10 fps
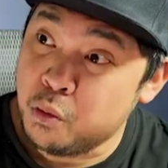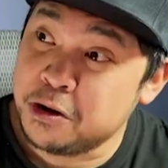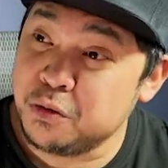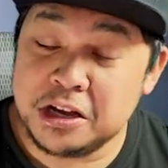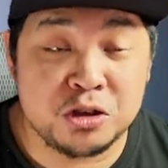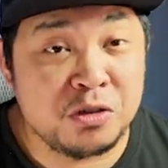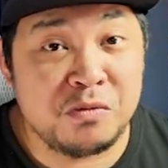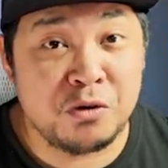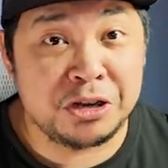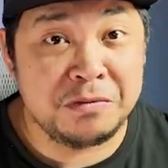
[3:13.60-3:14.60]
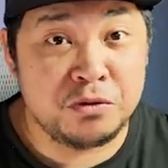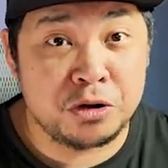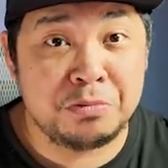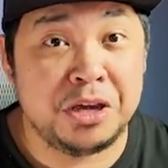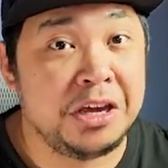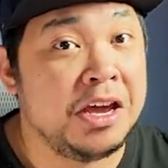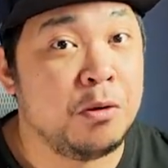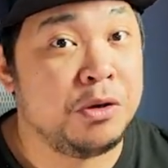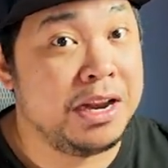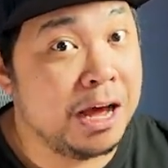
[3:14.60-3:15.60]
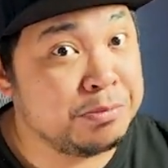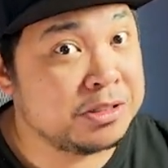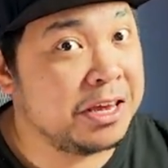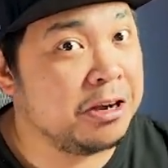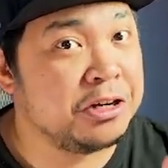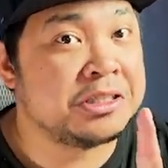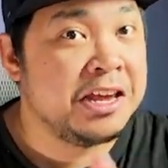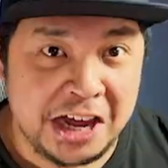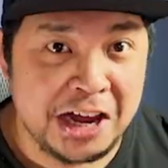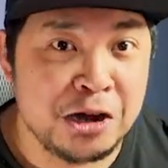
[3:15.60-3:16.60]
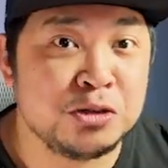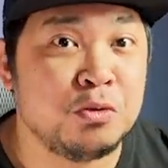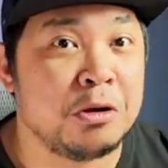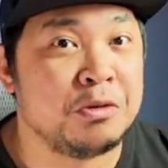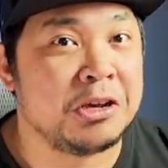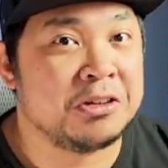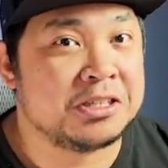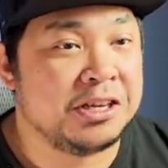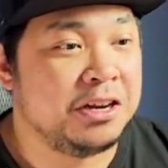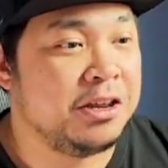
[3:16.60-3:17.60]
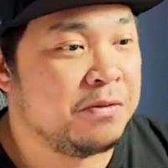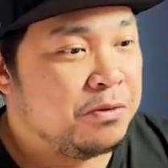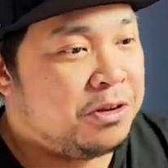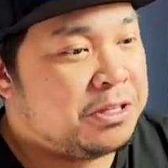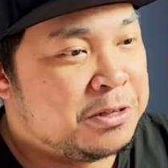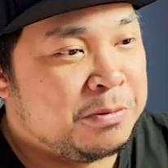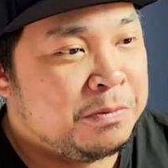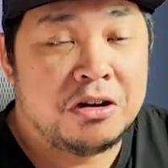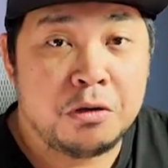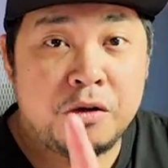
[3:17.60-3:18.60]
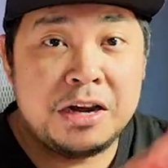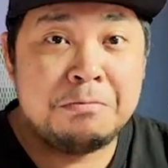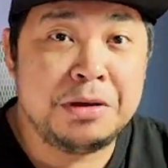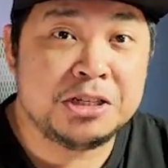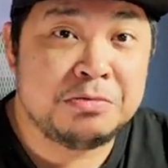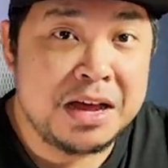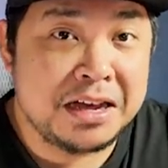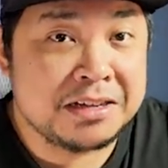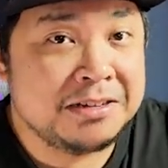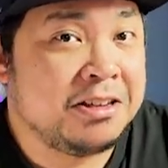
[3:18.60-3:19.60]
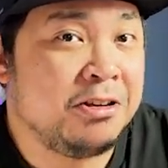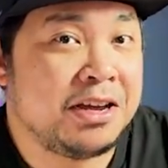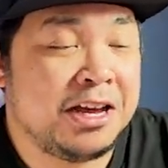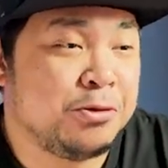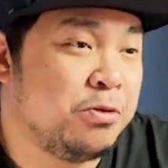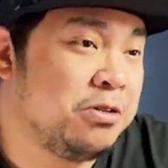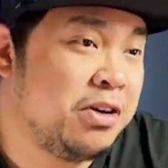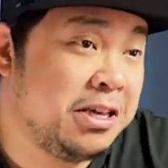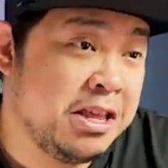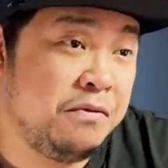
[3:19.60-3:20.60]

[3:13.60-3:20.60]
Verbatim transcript: When we go to 1440p with upscalers, here's where we're going to see the difference. On our running benchmark, look at that one, right?